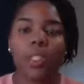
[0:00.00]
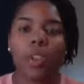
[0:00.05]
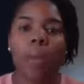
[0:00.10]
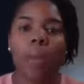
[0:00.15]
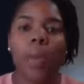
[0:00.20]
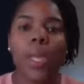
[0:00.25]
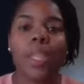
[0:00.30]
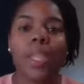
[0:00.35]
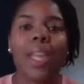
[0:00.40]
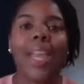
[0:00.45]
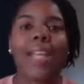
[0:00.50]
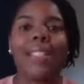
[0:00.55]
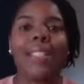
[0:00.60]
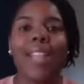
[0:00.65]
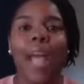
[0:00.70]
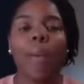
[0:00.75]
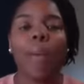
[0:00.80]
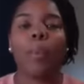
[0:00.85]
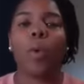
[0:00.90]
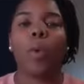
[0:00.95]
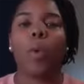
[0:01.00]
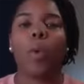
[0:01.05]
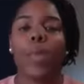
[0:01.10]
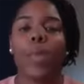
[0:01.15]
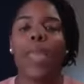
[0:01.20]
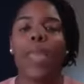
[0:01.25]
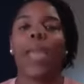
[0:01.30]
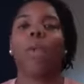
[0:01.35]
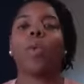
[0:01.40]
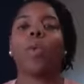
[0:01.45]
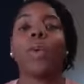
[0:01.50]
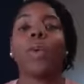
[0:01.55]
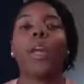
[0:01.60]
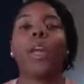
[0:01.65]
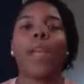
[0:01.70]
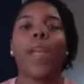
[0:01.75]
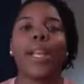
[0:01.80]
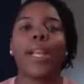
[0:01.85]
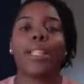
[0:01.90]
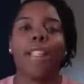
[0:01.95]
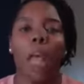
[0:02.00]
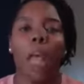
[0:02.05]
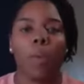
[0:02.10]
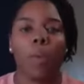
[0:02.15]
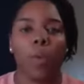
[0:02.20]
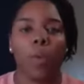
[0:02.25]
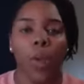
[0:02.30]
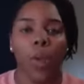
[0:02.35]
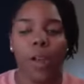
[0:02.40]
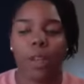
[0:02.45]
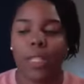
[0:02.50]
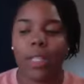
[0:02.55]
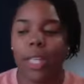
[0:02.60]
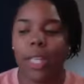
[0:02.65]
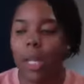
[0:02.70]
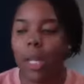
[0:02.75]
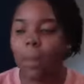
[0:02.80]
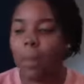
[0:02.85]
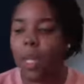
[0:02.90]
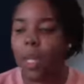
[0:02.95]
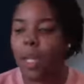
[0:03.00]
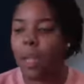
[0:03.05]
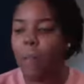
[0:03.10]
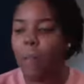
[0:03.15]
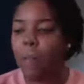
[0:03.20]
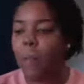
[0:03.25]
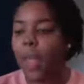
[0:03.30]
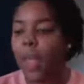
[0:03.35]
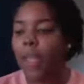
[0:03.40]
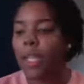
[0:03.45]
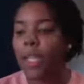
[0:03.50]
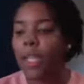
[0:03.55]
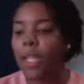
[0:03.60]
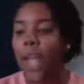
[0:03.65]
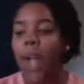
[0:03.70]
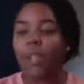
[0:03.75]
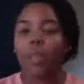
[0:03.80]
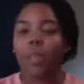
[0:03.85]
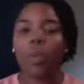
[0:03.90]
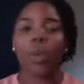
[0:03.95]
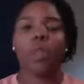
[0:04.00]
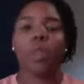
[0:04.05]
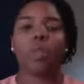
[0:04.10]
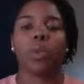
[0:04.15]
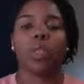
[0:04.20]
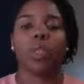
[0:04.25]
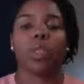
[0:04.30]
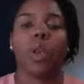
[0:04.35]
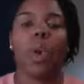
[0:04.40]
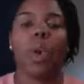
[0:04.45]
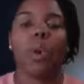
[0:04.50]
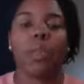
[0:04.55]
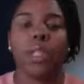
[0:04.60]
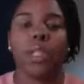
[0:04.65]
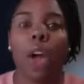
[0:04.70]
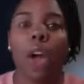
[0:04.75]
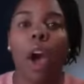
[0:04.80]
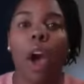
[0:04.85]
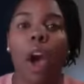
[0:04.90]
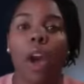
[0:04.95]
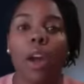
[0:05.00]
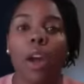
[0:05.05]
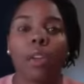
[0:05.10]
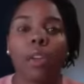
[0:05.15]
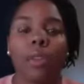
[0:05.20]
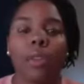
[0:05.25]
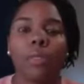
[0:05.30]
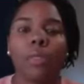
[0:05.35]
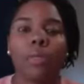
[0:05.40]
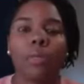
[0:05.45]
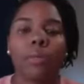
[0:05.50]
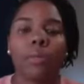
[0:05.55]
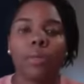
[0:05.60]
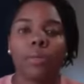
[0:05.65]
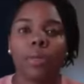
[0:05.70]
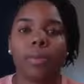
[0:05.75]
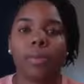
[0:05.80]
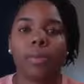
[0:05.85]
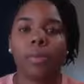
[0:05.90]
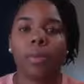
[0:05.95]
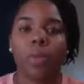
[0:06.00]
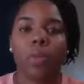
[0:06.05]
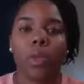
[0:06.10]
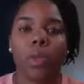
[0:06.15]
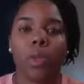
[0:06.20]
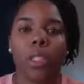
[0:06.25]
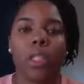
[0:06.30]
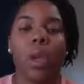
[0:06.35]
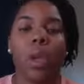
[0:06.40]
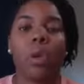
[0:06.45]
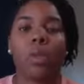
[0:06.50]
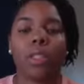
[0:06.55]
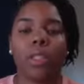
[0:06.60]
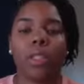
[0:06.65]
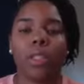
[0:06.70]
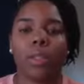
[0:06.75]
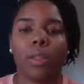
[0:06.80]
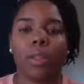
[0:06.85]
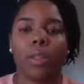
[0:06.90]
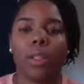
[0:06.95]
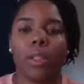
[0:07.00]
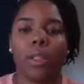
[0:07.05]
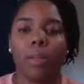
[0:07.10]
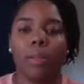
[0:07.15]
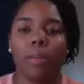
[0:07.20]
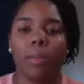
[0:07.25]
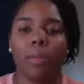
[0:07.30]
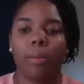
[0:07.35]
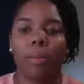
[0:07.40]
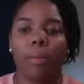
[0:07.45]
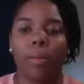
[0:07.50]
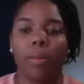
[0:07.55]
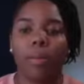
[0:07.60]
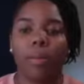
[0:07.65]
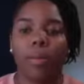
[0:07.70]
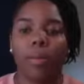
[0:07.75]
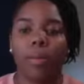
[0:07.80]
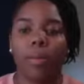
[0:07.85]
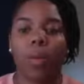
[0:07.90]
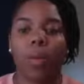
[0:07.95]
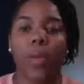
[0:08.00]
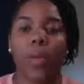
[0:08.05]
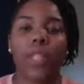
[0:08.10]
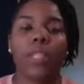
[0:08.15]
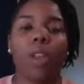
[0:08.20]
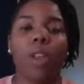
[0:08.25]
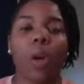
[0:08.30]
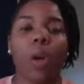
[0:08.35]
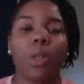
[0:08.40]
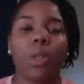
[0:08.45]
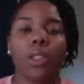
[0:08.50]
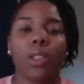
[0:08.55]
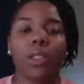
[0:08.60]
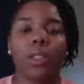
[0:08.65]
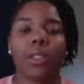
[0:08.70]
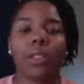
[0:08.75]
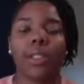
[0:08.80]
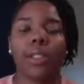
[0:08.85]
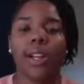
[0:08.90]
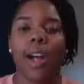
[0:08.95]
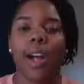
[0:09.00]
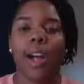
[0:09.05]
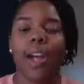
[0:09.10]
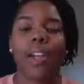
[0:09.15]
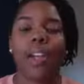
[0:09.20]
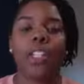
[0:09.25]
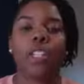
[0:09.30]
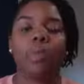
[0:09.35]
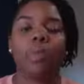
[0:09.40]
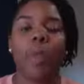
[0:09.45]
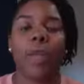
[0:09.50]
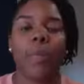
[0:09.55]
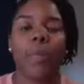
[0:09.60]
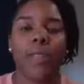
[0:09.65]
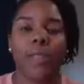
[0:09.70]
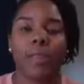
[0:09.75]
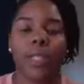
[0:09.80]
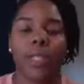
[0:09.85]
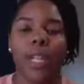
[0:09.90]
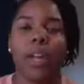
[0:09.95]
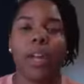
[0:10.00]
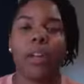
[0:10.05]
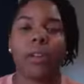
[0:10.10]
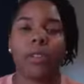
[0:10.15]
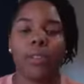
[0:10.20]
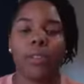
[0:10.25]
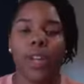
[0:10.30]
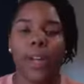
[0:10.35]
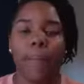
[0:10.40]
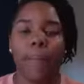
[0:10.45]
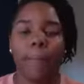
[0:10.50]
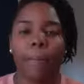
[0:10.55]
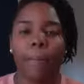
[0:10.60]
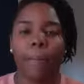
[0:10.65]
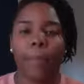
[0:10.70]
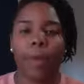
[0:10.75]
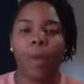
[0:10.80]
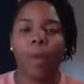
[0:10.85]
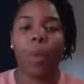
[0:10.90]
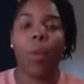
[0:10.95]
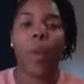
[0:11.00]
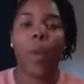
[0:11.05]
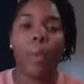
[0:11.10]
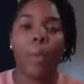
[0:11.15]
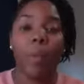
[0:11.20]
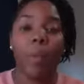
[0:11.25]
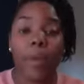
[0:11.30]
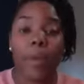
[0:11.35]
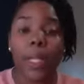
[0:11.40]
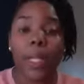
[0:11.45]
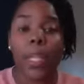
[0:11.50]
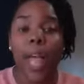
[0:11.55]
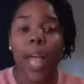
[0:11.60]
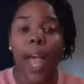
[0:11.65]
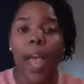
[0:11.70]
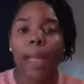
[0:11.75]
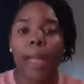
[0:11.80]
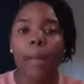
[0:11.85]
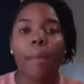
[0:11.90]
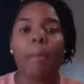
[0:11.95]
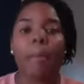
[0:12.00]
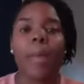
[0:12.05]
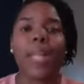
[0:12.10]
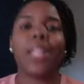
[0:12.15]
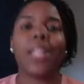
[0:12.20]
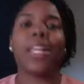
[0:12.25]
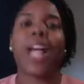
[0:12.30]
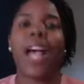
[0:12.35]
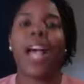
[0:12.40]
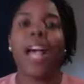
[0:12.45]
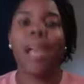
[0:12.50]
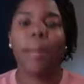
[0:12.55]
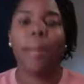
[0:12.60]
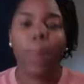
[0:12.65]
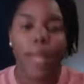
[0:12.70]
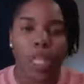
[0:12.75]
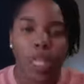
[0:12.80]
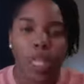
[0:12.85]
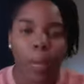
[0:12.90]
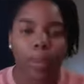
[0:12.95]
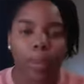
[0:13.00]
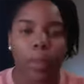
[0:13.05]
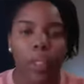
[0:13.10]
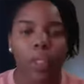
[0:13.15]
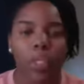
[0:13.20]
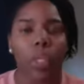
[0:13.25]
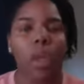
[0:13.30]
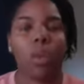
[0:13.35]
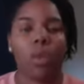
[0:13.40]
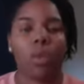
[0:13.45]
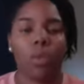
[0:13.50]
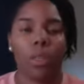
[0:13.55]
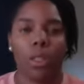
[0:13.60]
So be the example, be a real example for your team. And the last one is results. Results. Results are going to speak for themselves, right? Women lie, men lie, but numbers don't.